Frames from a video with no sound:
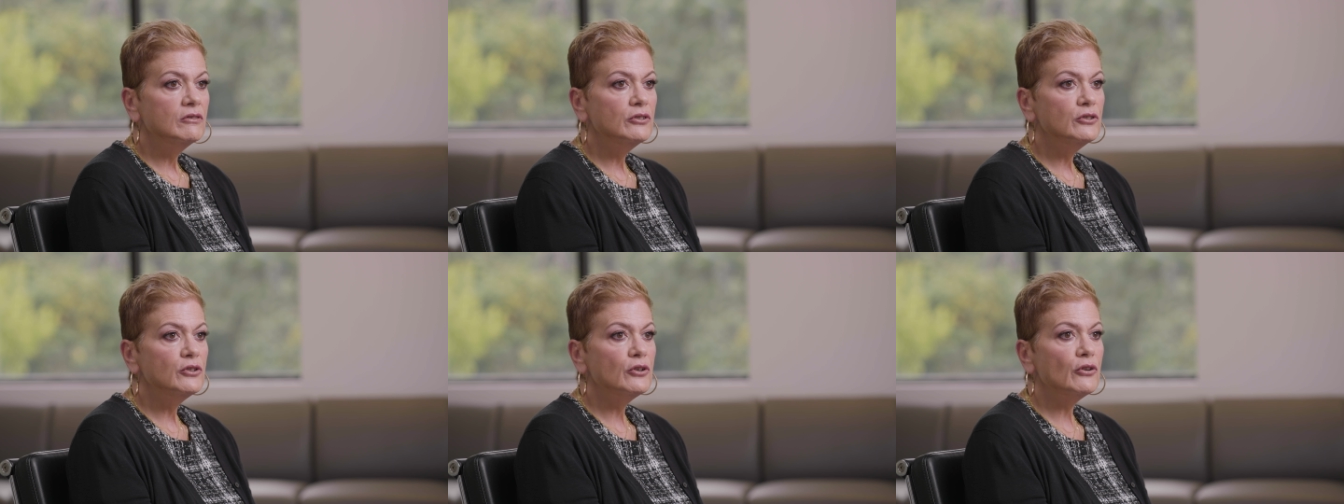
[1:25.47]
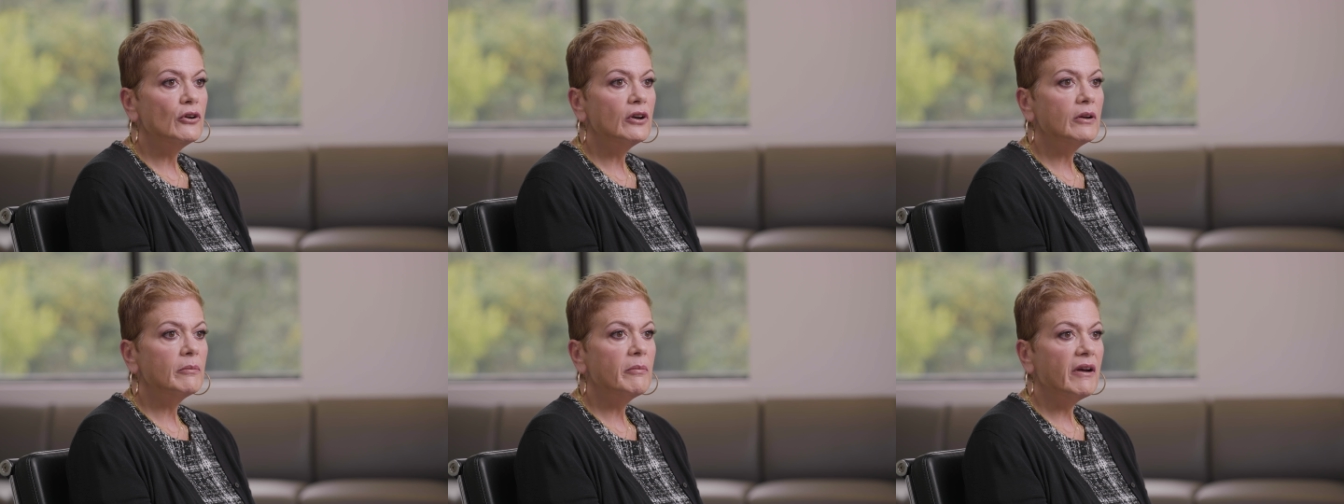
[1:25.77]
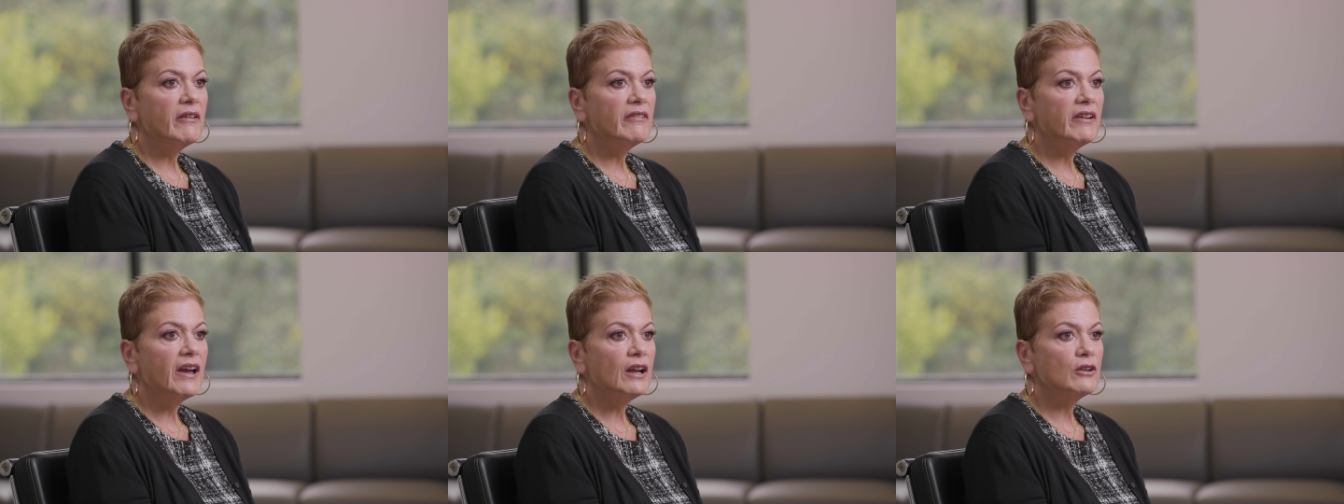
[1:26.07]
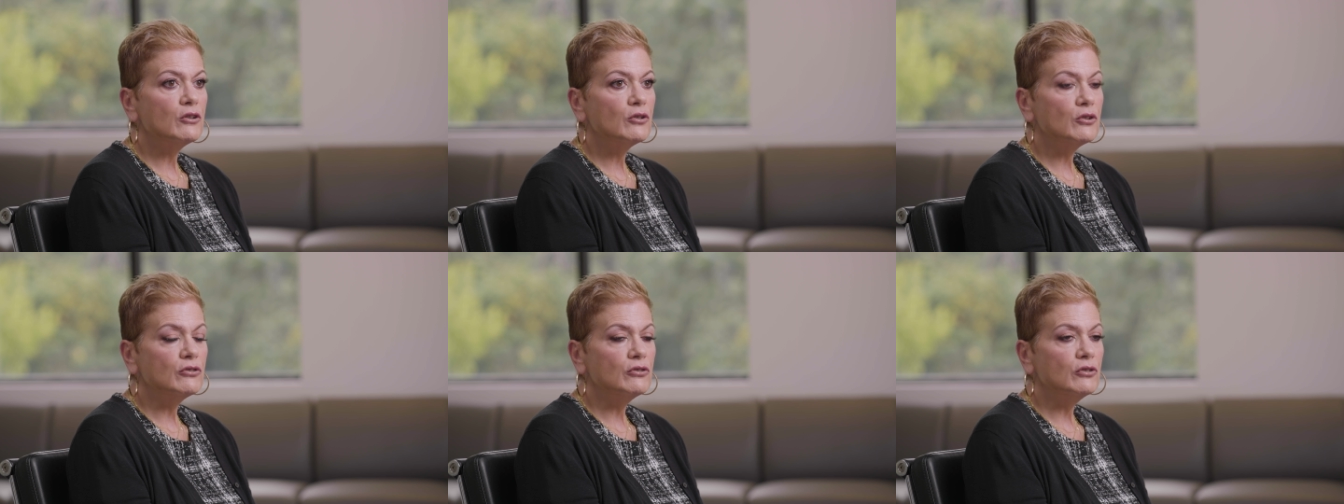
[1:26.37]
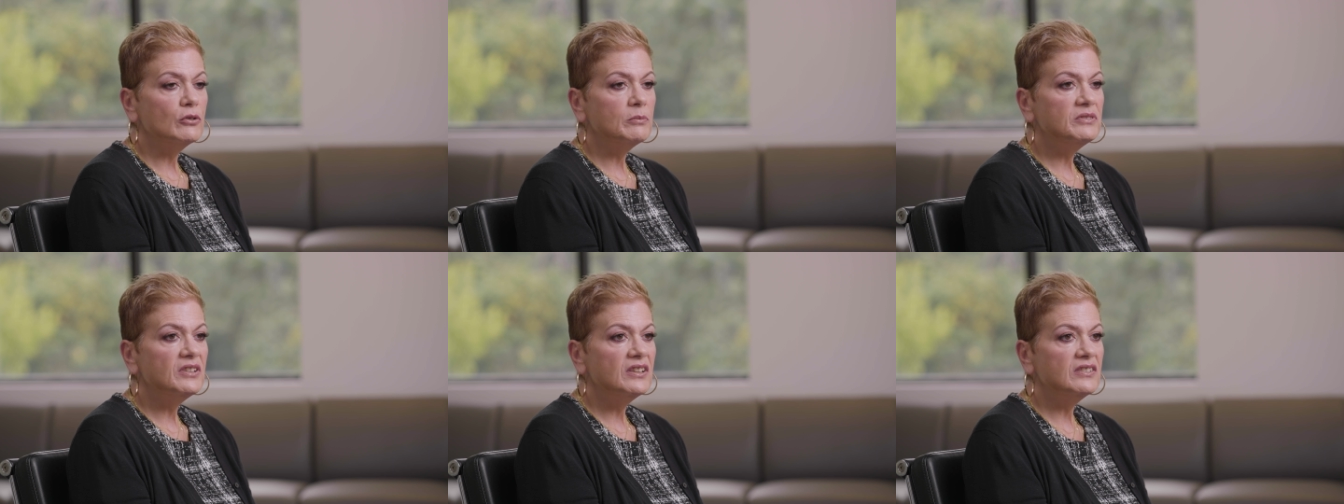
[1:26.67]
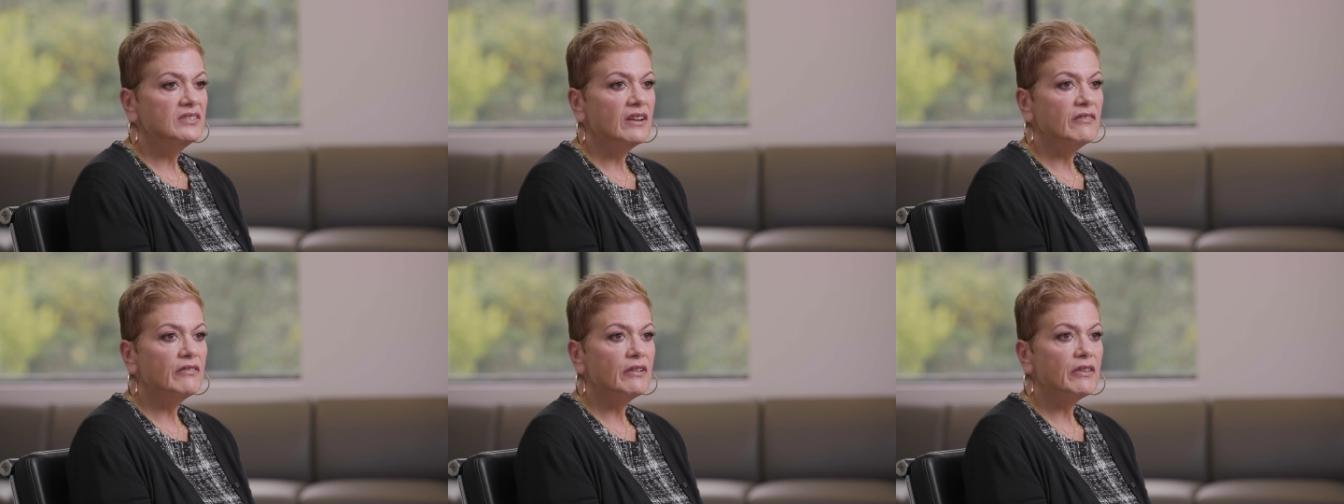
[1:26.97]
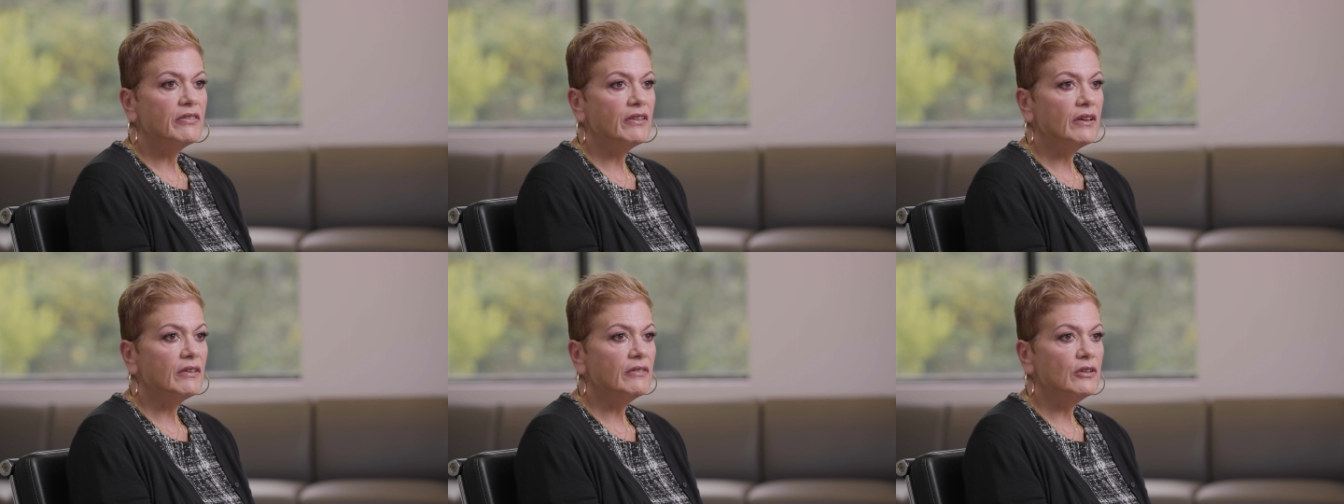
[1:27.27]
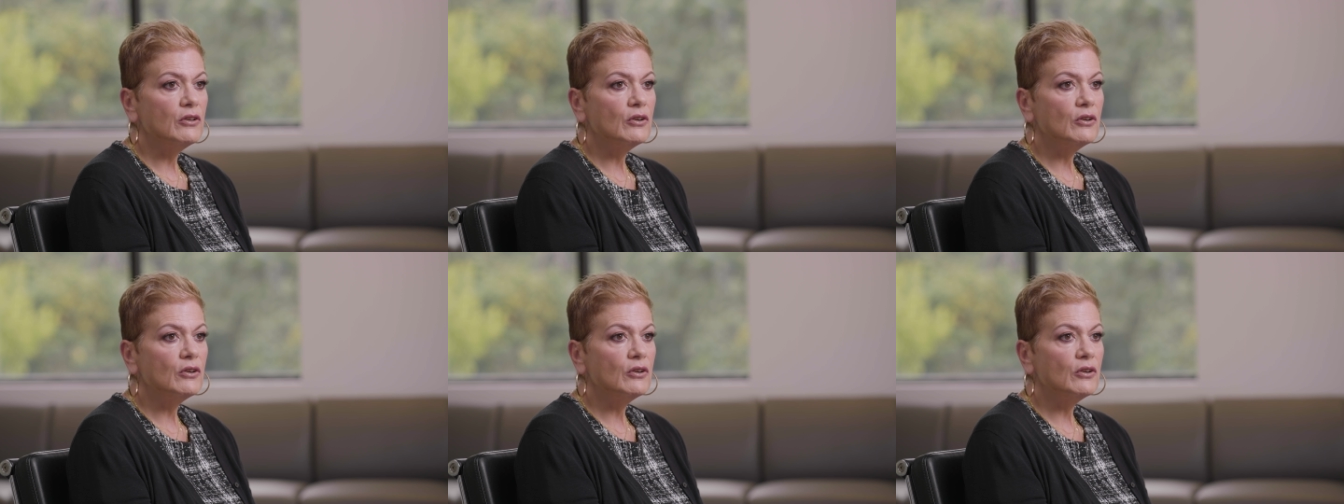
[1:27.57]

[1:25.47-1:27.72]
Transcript: New York Bariatric Groups has everything that you